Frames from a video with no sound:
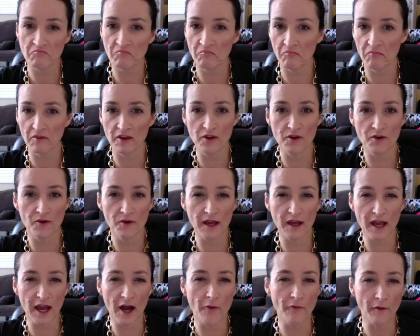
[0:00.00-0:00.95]
you get
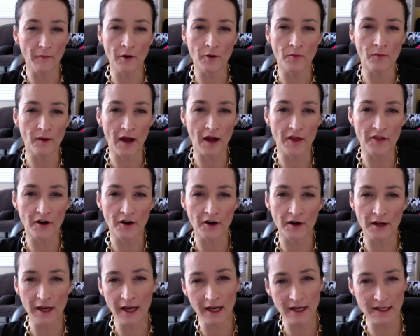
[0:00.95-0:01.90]
help from your brother and
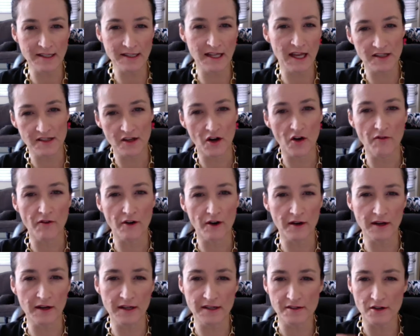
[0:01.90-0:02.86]
he kind of takes over
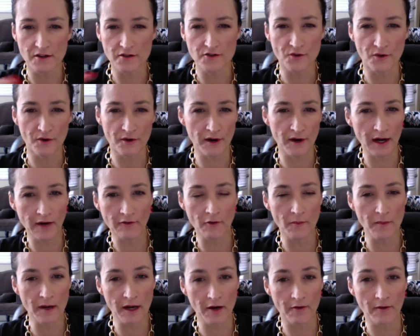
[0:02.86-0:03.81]
and he starts ordering
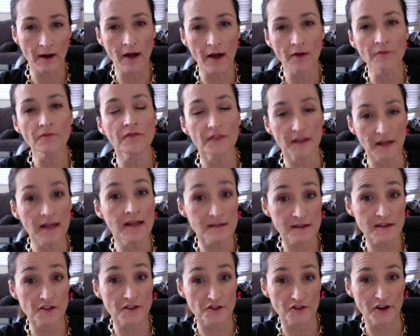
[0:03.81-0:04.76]
everybody around, then he's
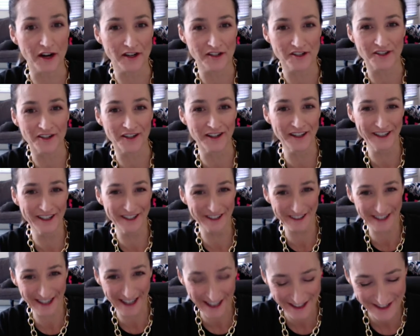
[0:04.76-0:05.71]
the director,
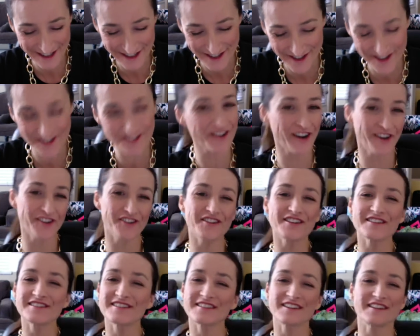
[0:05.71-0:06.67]
okay? So the director
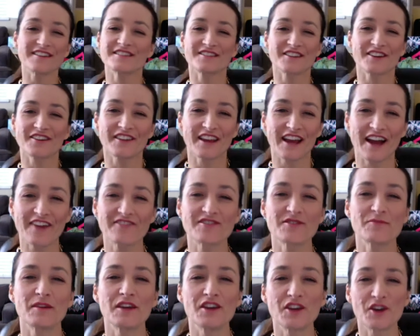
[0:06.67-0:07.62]
doesn't necessarily have to
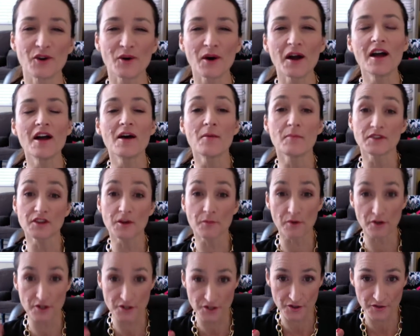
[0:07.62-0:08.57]
be you, but the
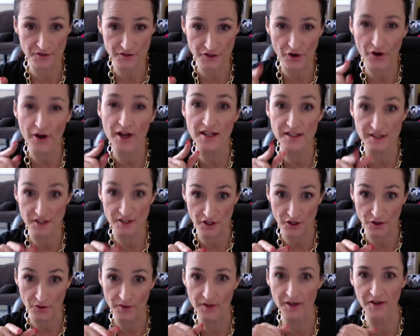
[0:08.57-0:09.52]
producer is you,
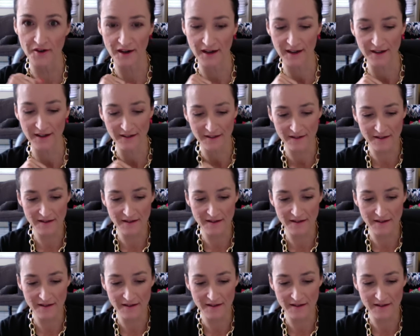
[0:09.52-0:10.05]
okay?